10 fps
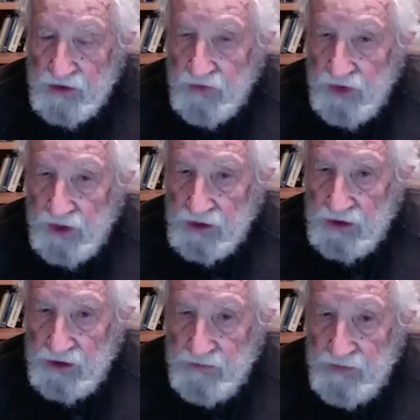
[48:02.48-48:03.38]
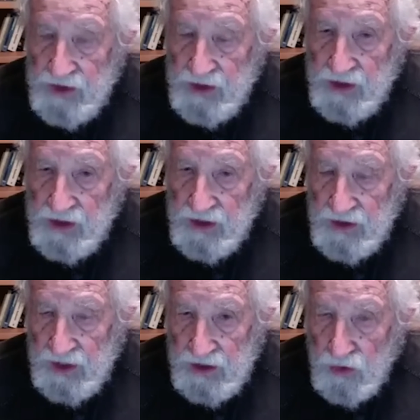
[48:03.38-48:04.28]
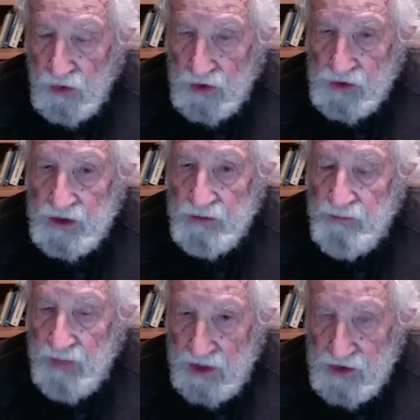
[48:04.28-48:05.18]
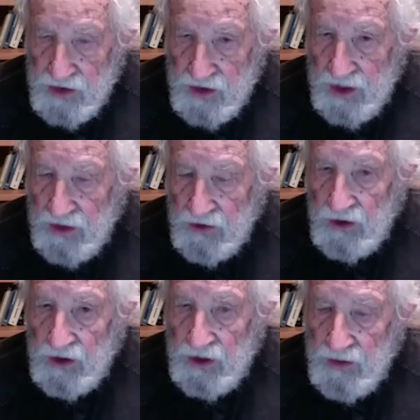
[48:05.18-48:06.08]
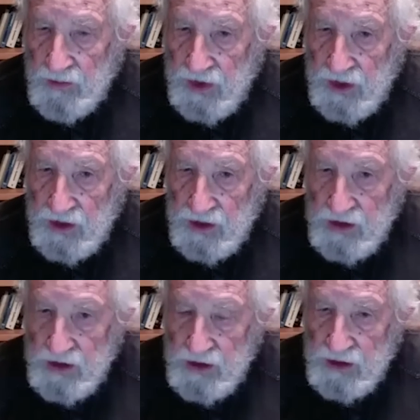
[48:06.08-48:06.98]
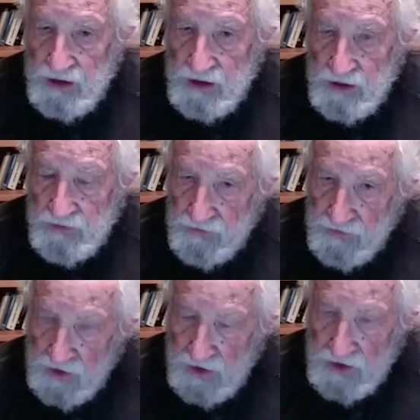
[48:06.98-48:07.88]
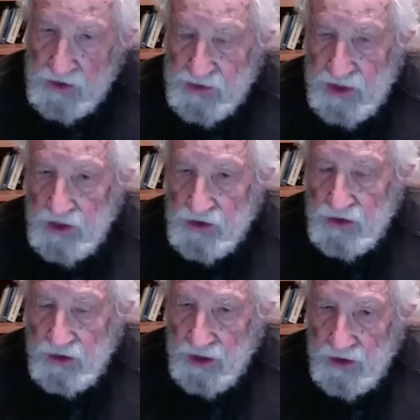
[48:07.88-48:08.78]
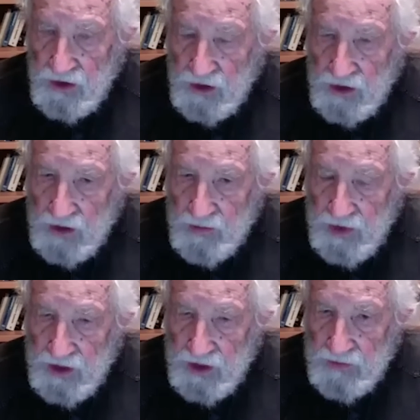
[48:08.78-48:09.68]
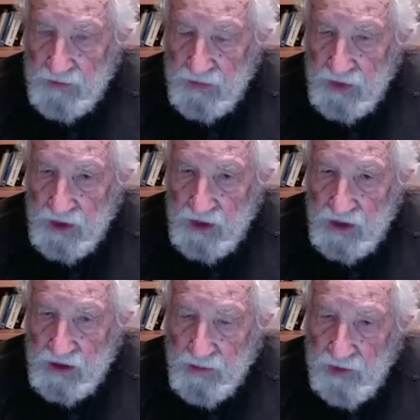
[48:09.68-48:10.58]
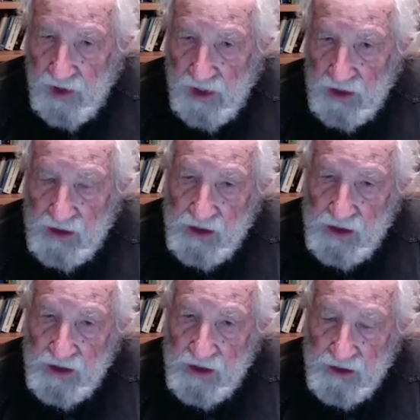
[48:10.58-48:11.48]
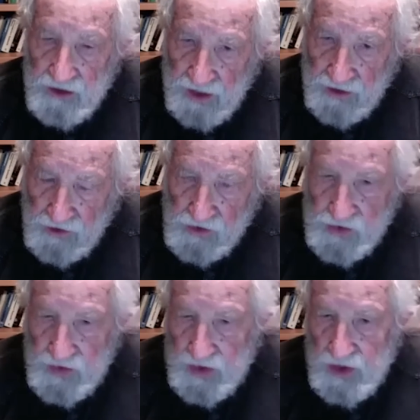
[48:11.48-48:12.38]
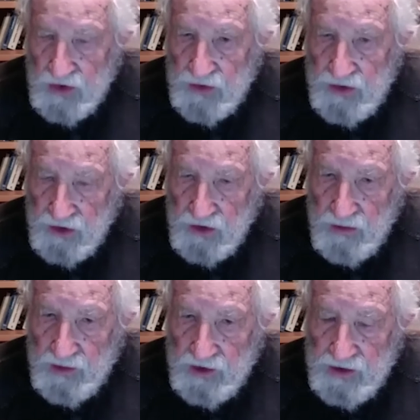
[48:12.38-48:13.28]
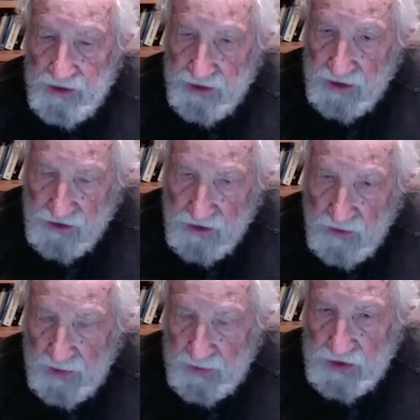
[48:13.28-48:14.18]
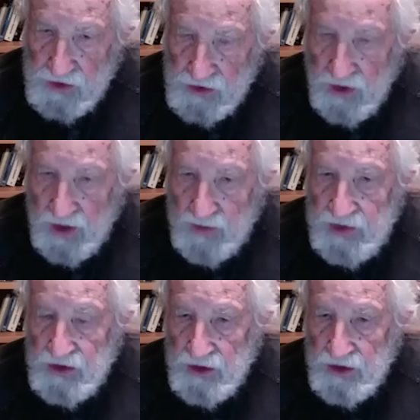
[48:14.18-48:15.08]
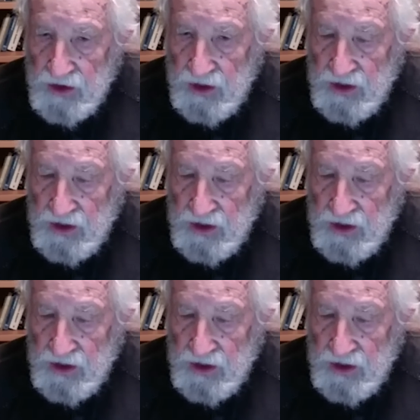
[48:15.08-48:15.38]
failed, then launched a major terror campaign, very substantial terror campaign, to bring the terrors of the earth to Cuba. That's the way it was described internally,